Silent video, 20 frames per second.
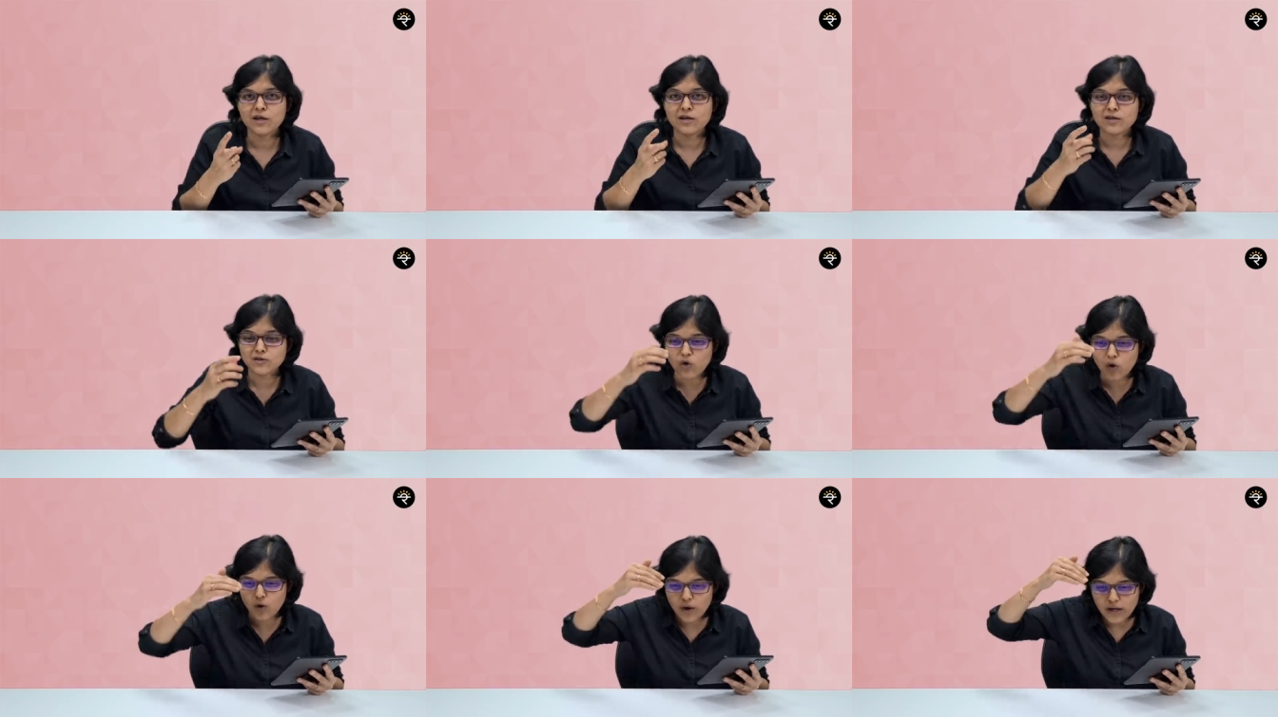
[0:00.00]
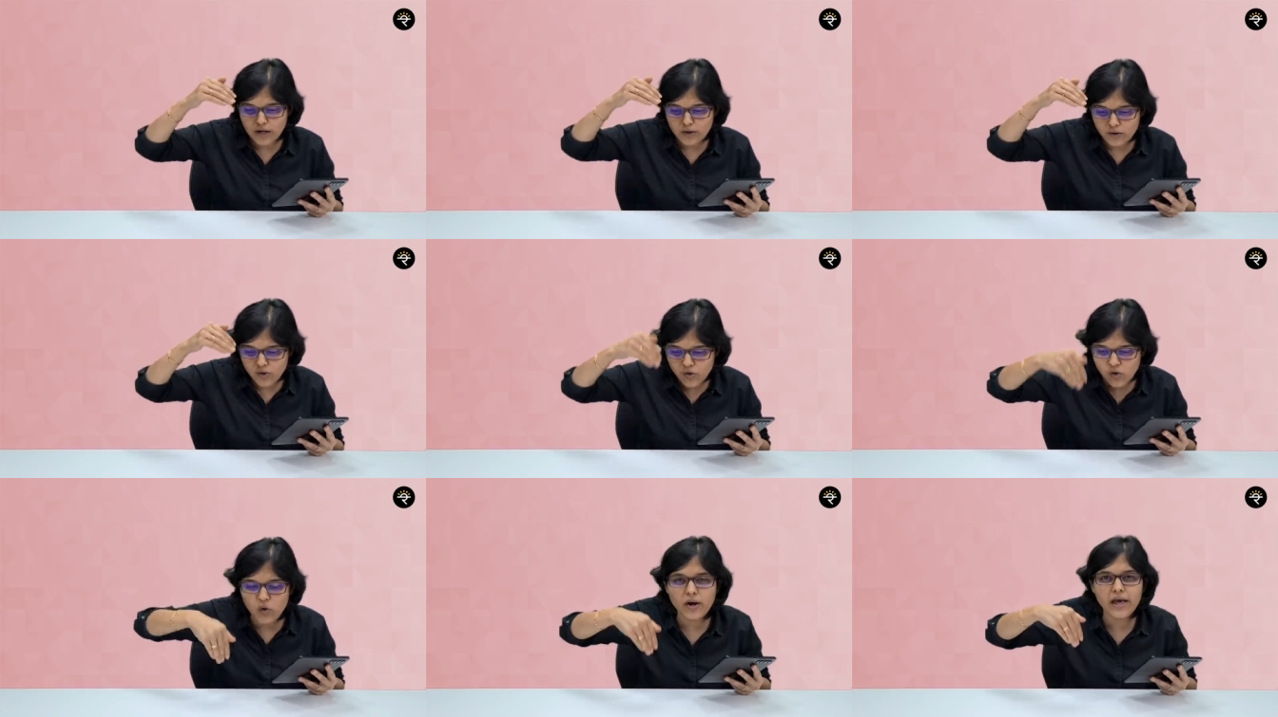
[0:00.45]
So
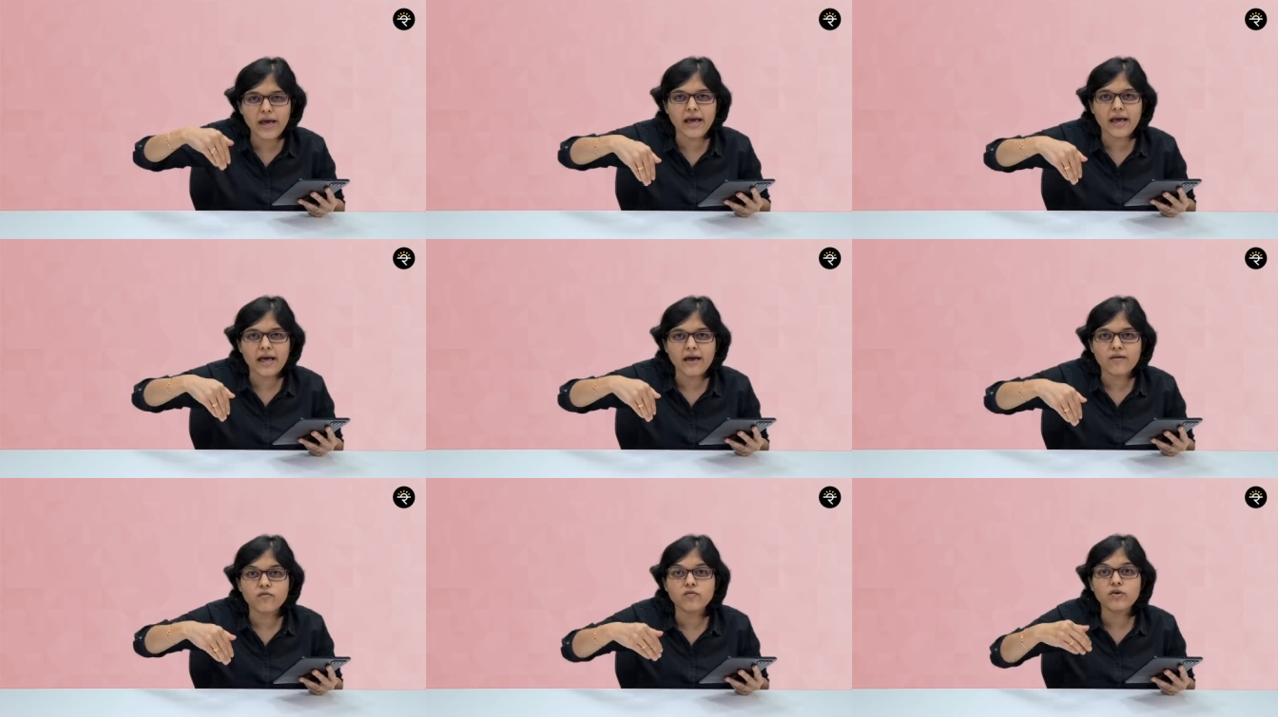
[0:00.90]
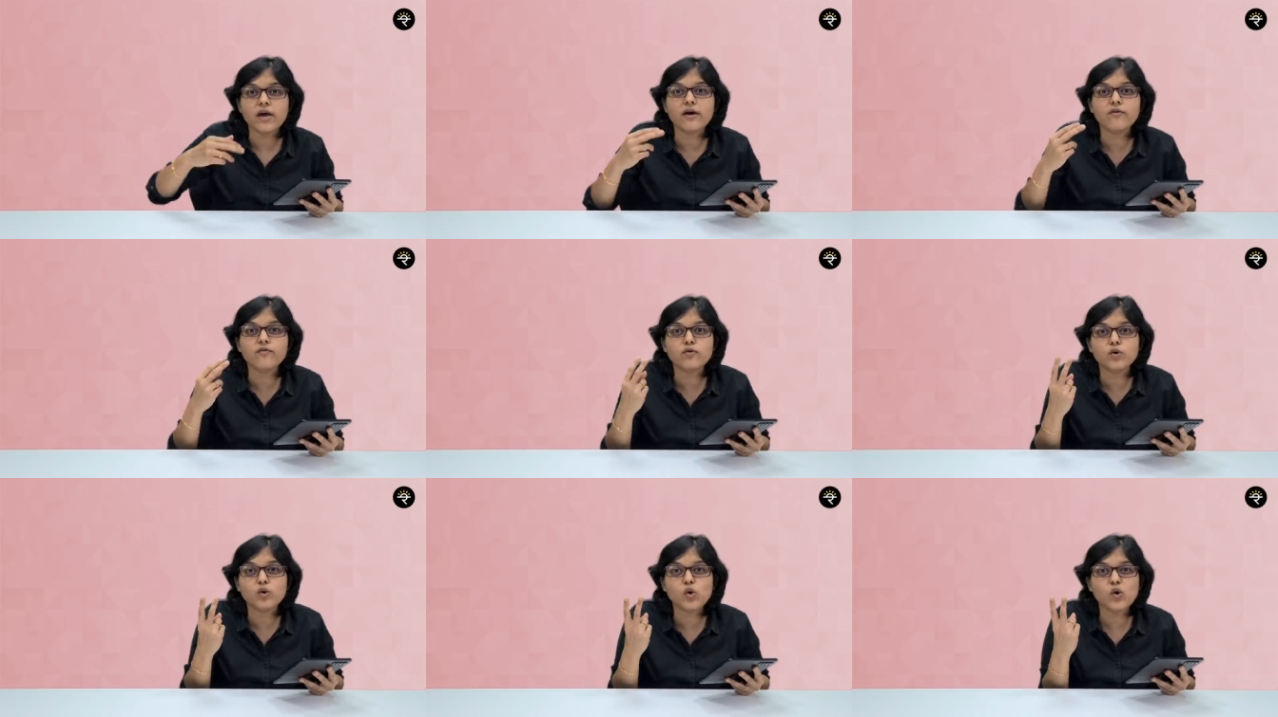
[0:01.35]
today we have
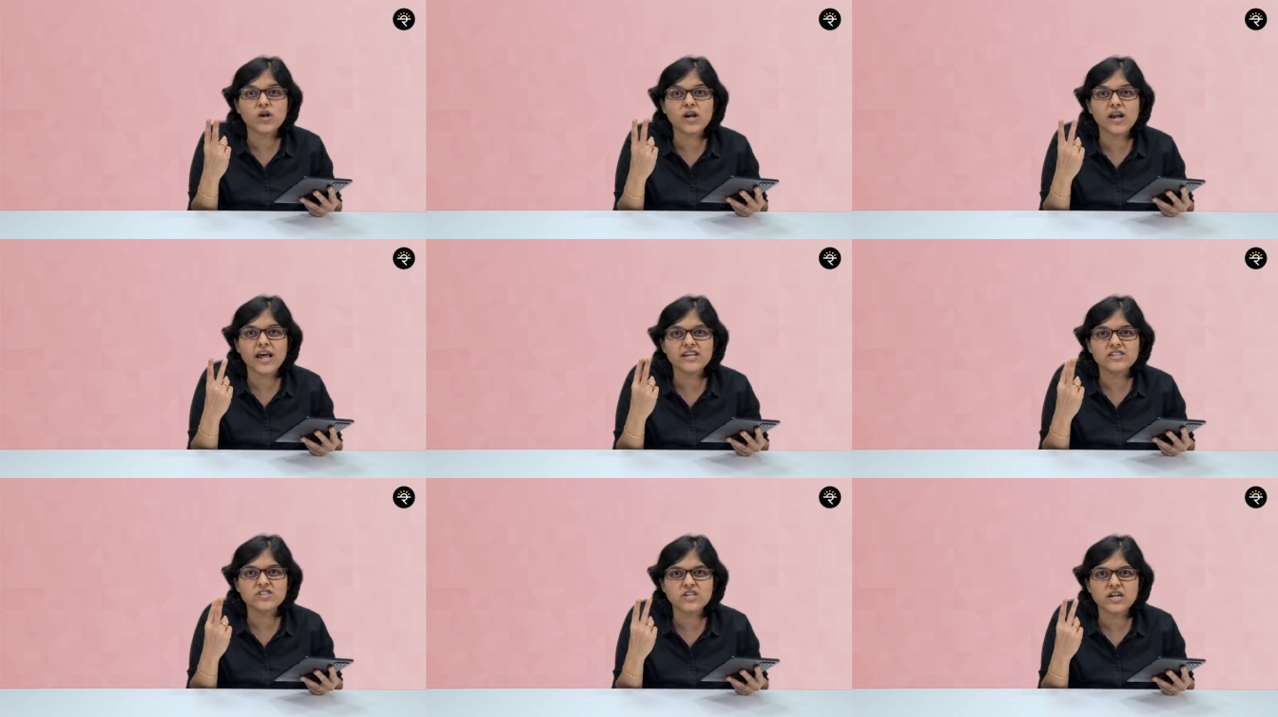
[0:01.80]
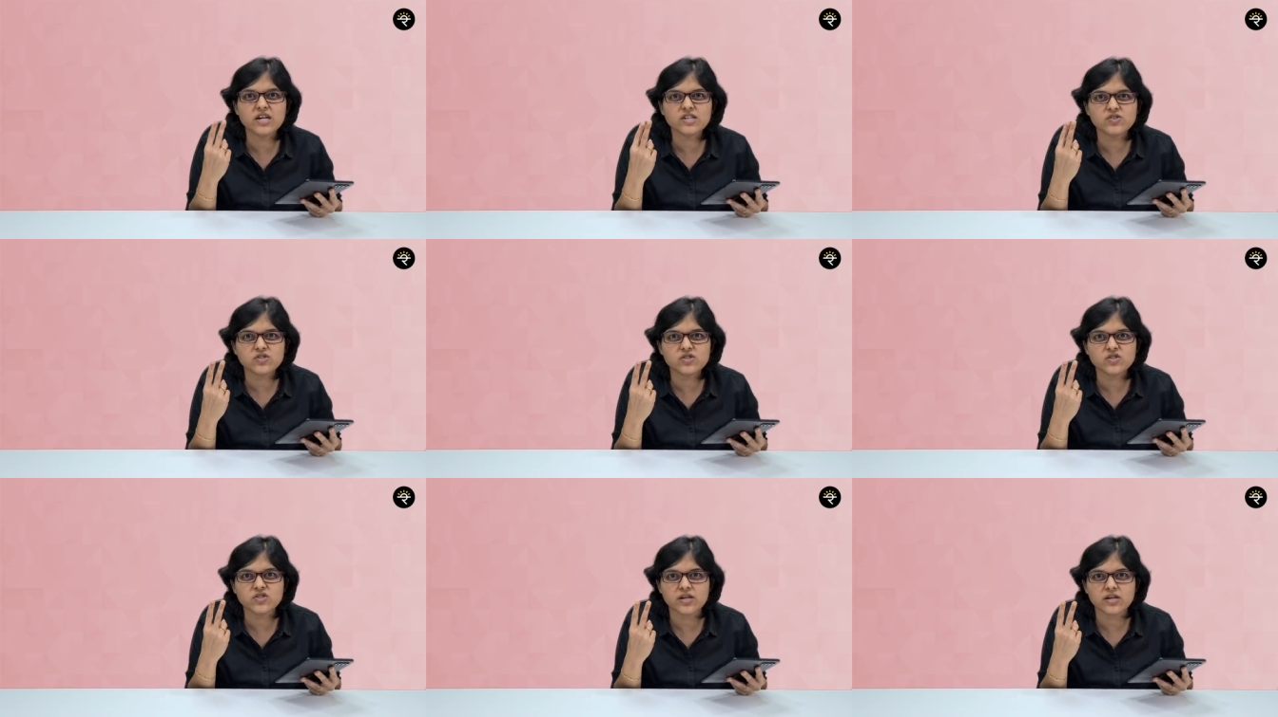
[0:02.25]
two Reliance
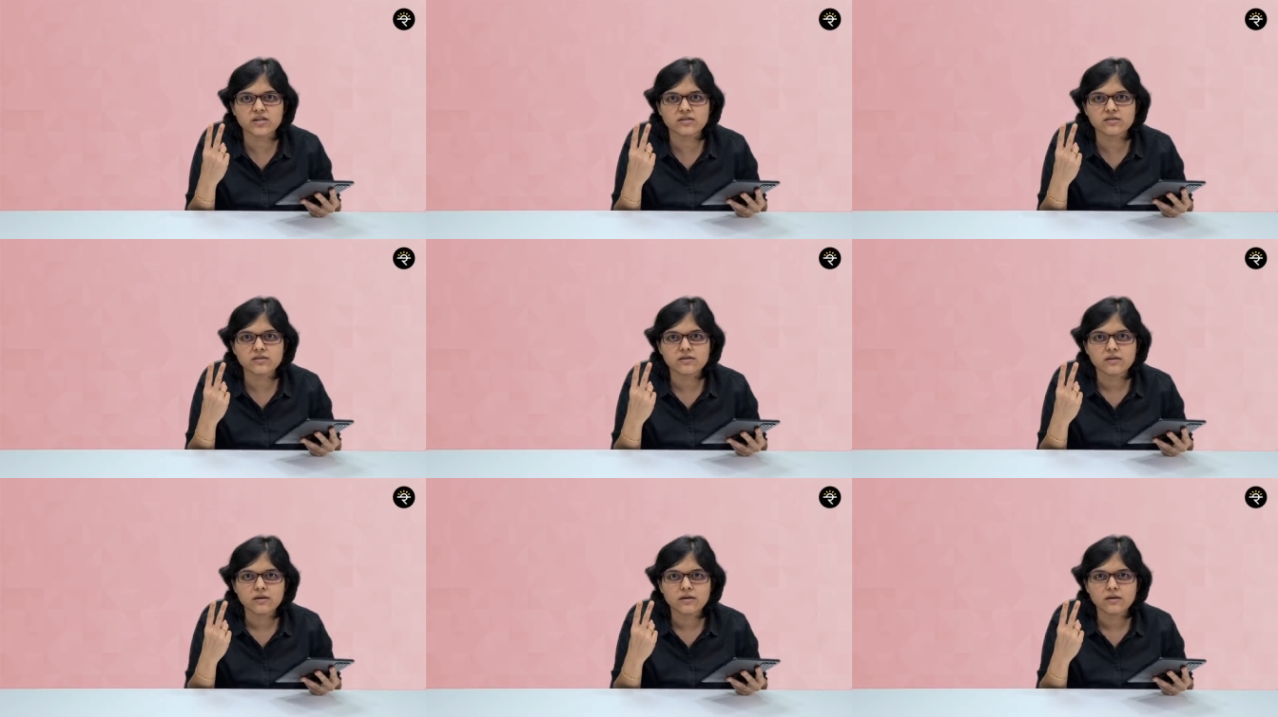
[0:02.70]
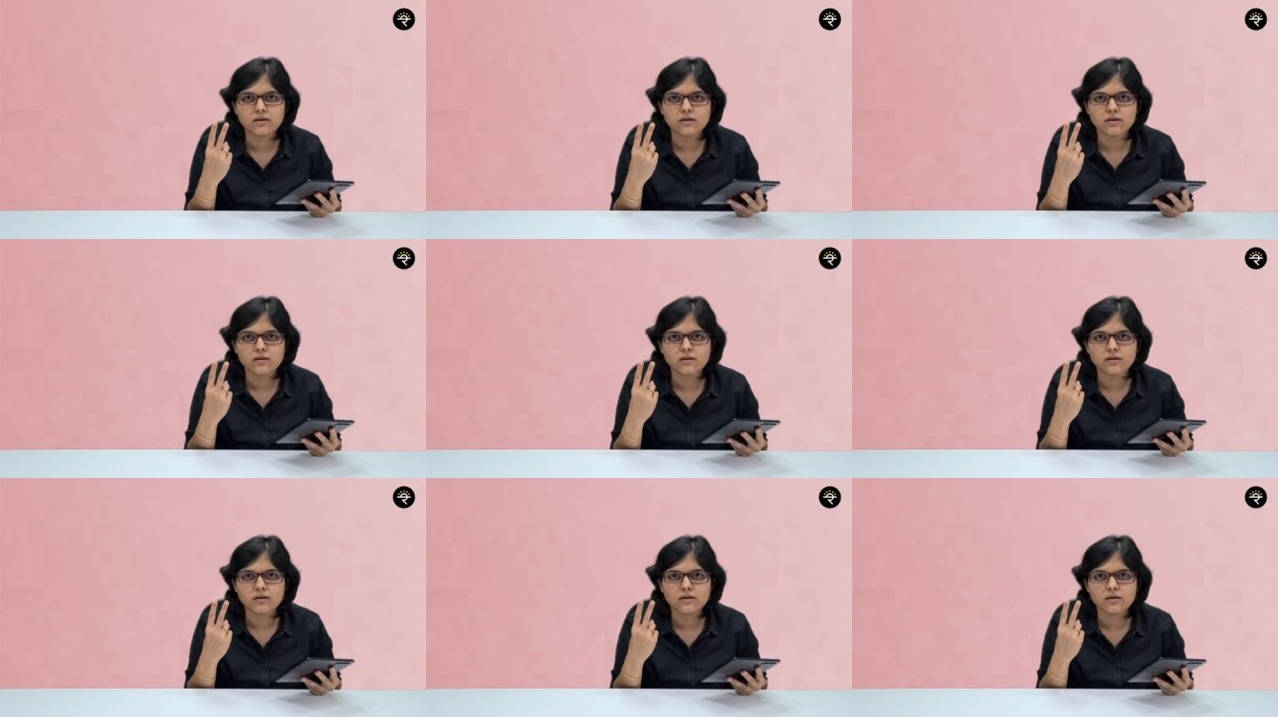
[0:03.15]
Industries shares.